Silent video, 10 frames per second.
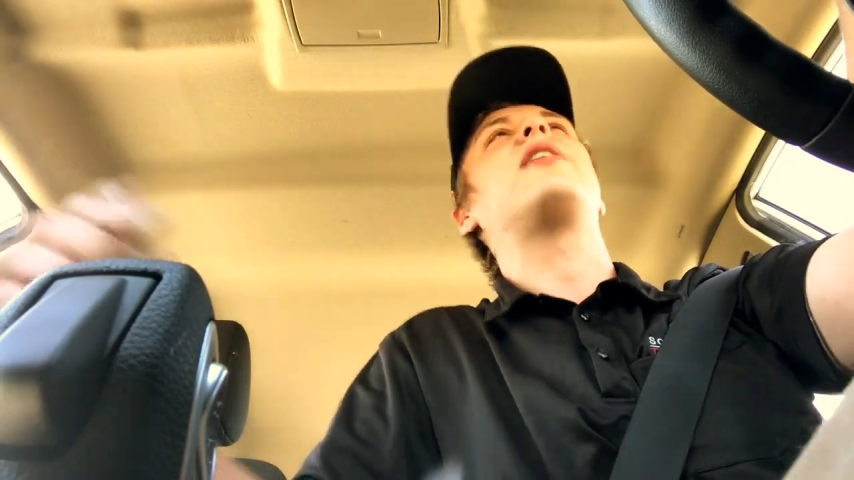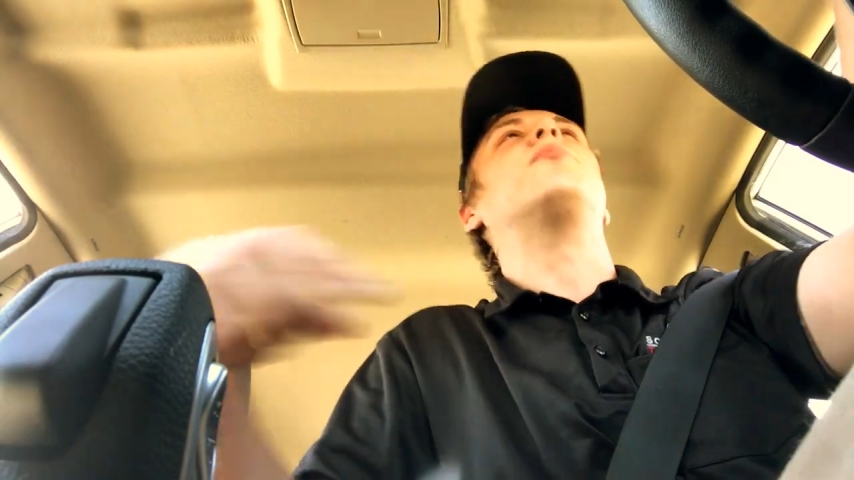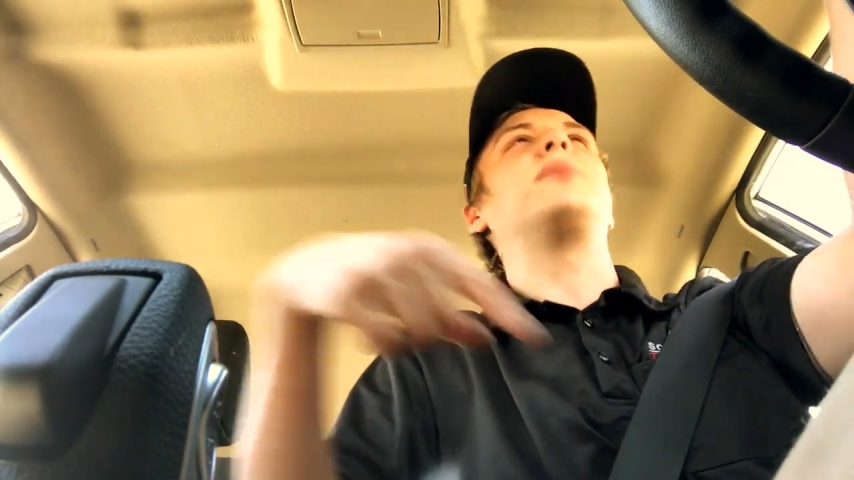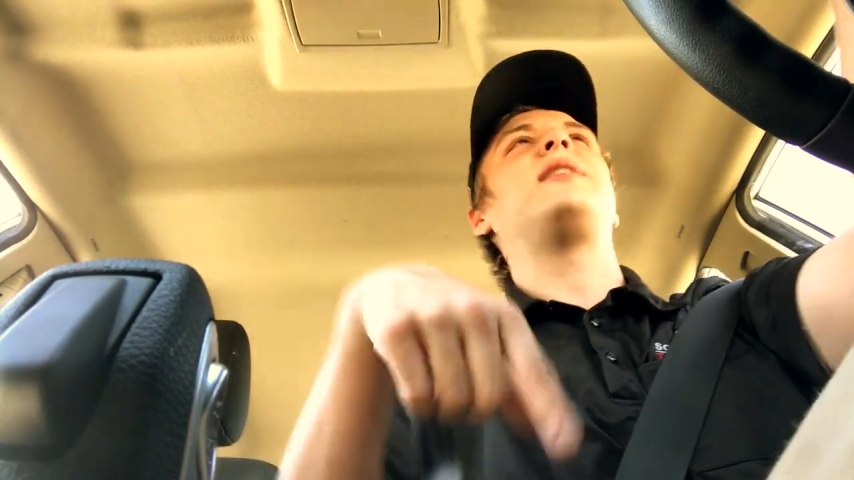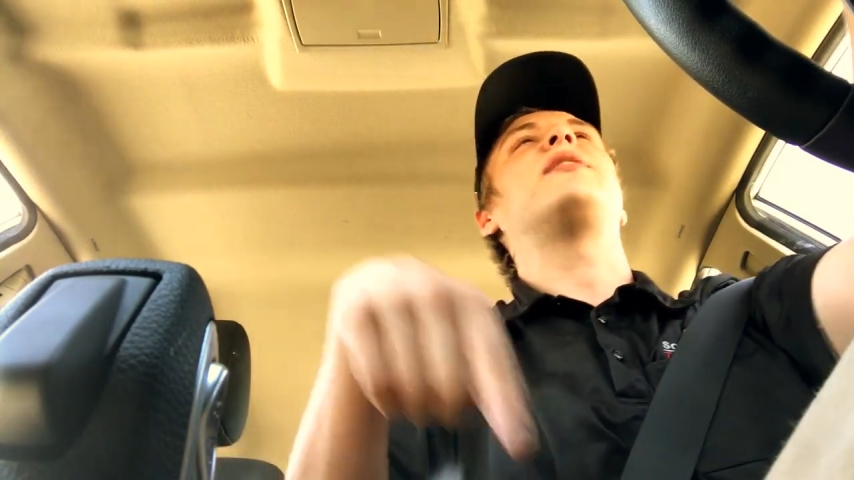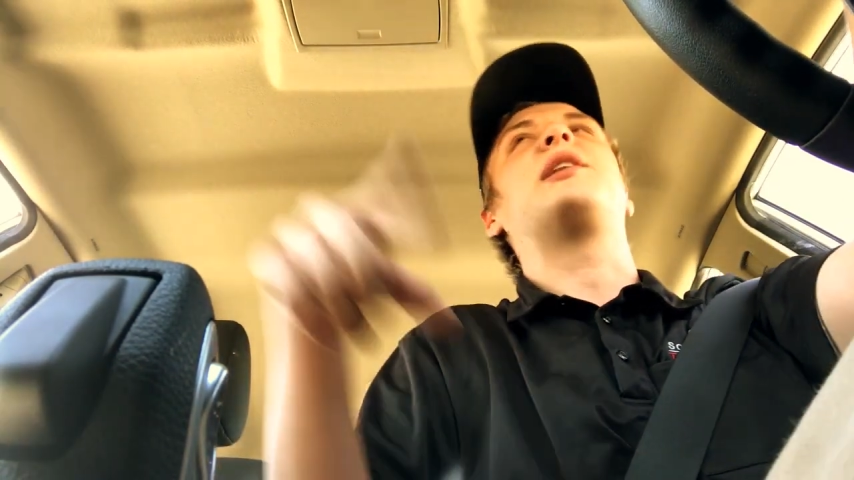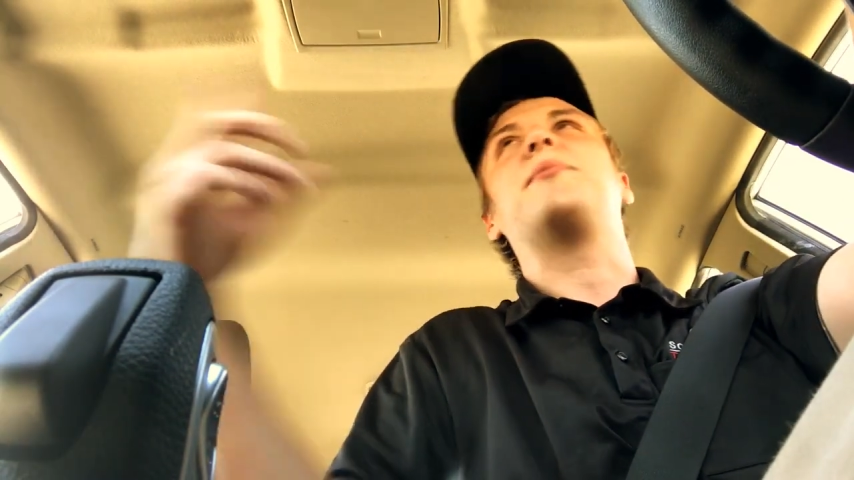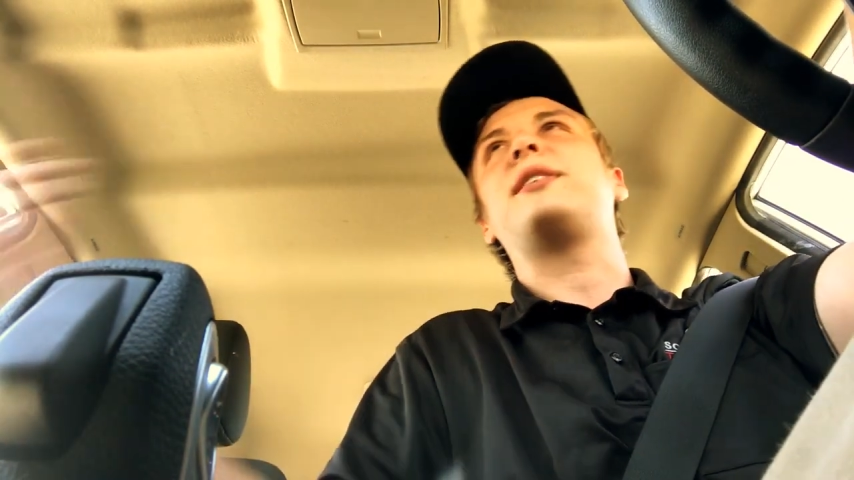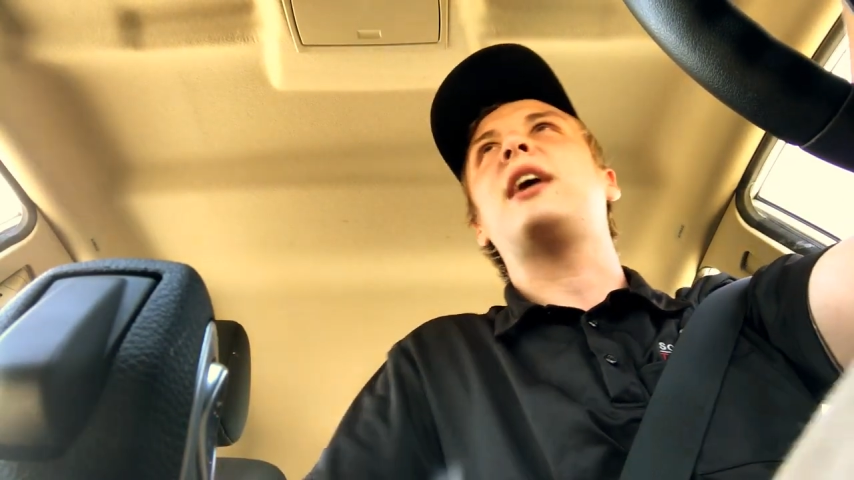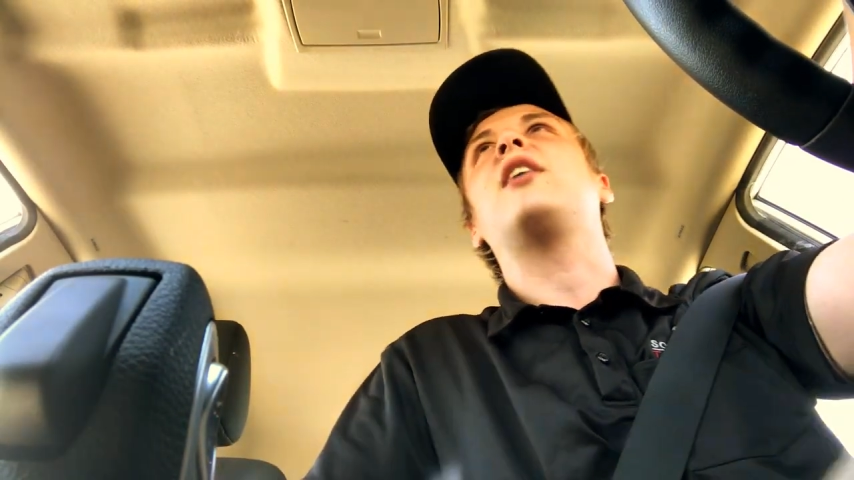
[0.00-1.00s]
don't believe in
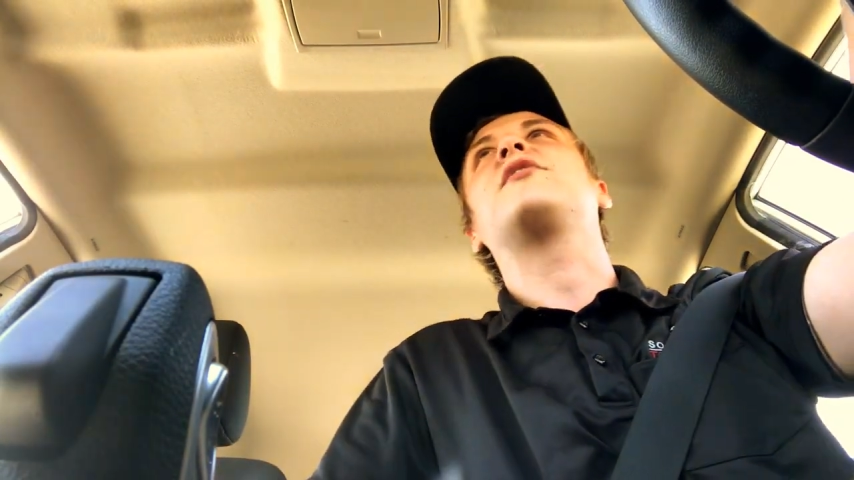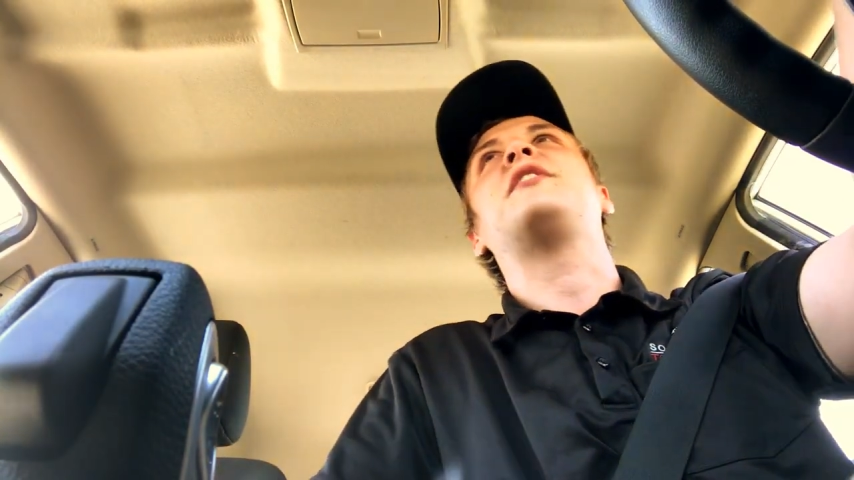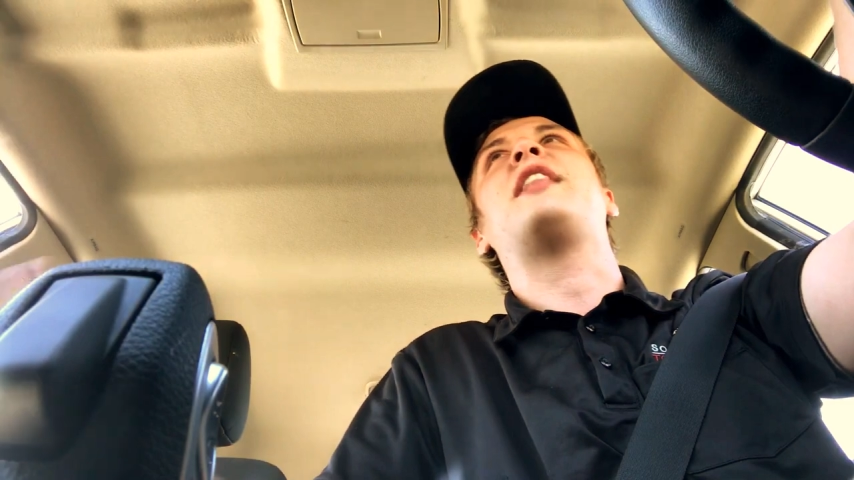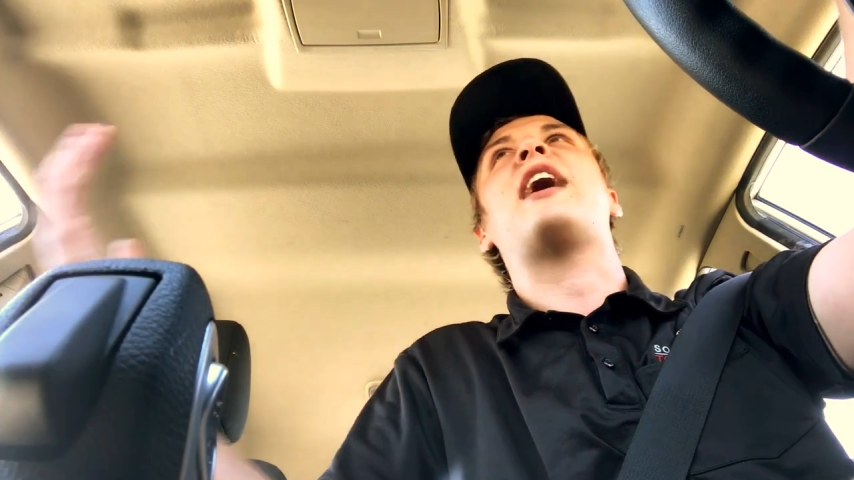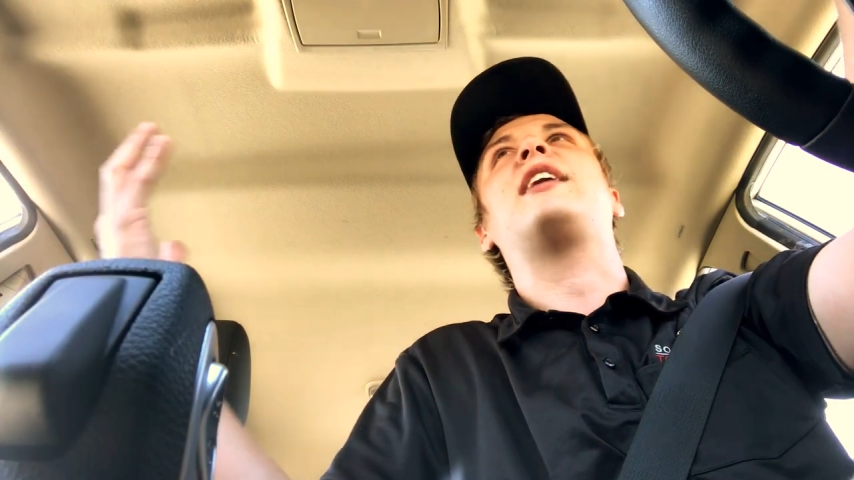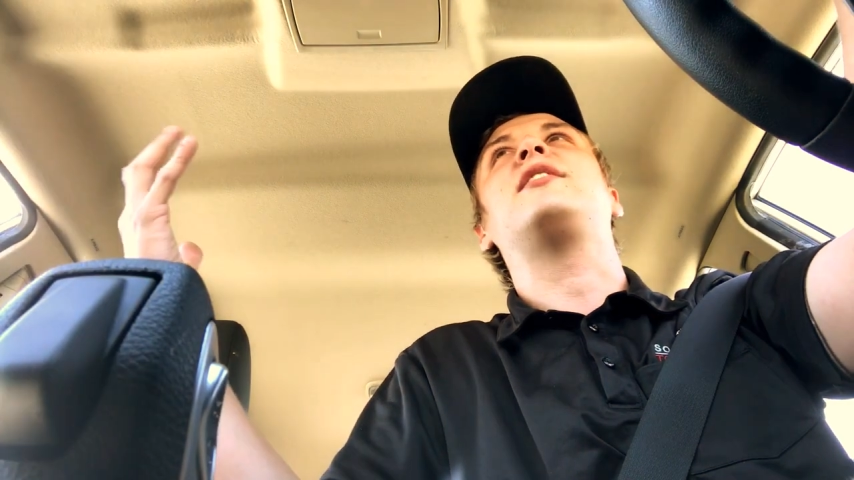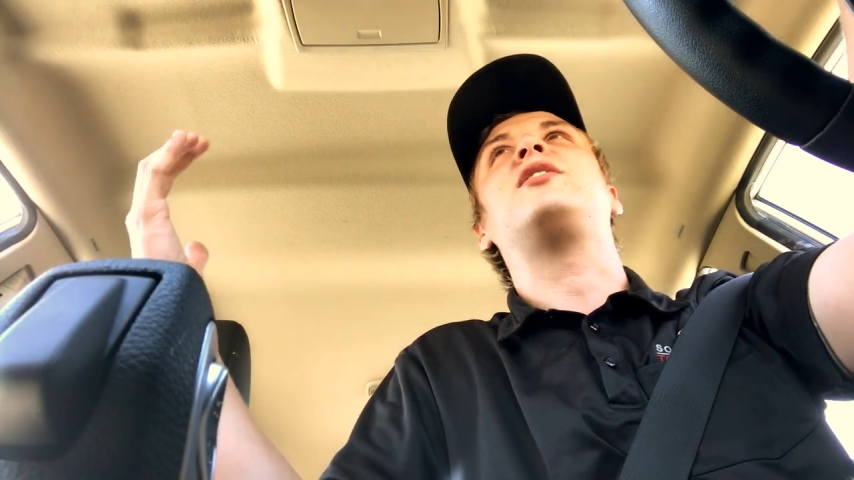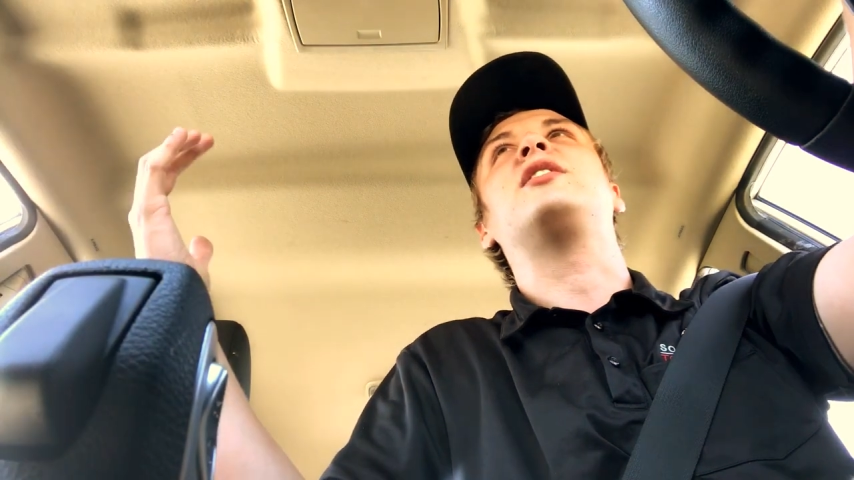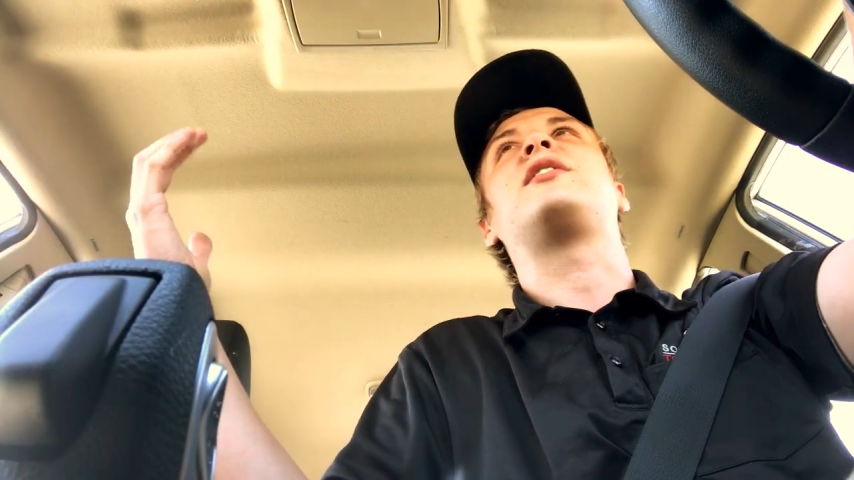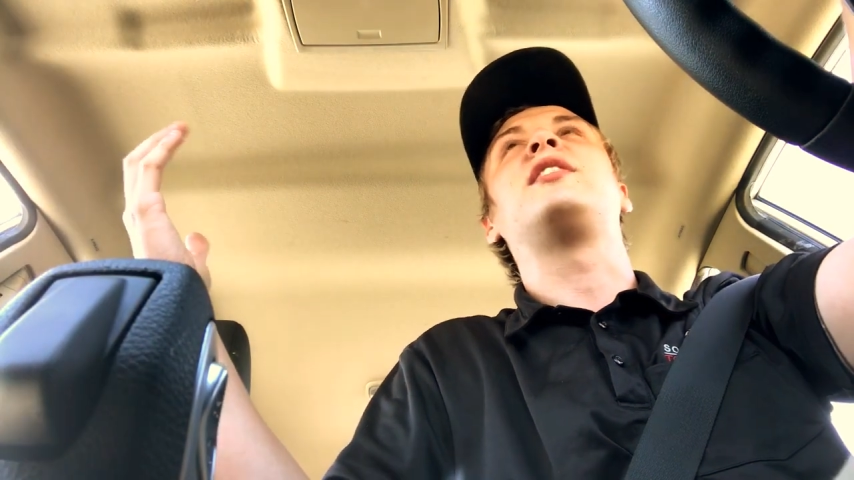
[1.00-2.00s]
themselves. And that
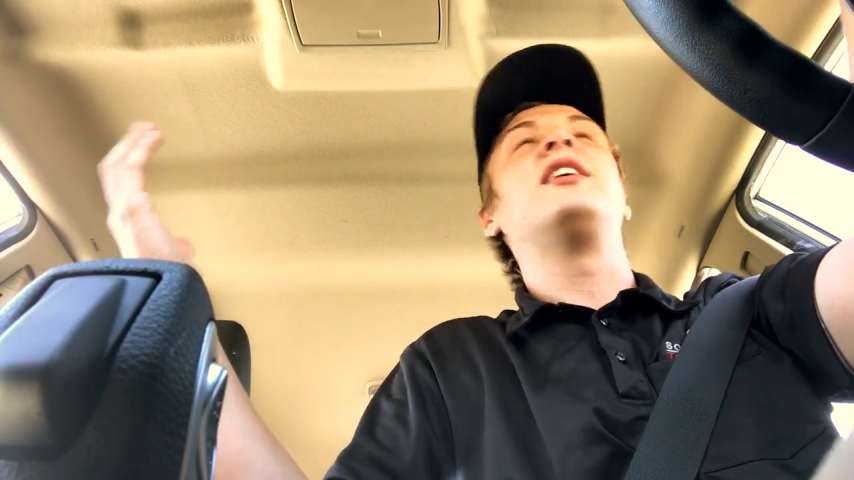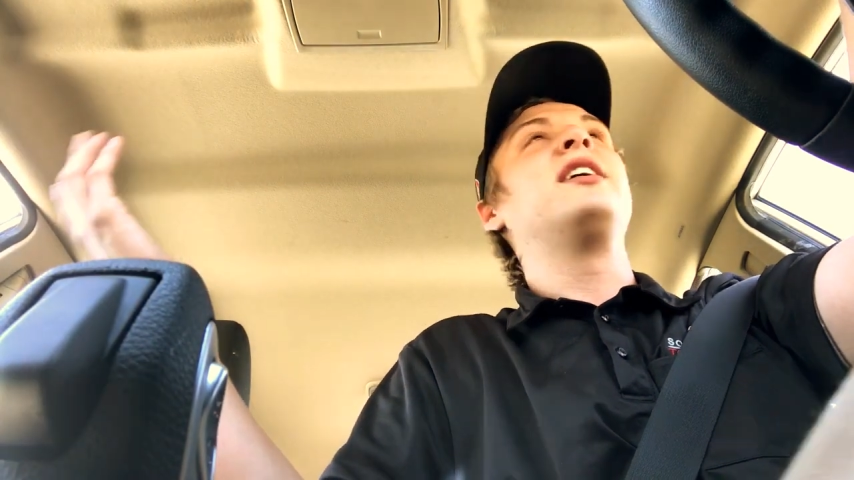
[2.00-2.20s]
is just,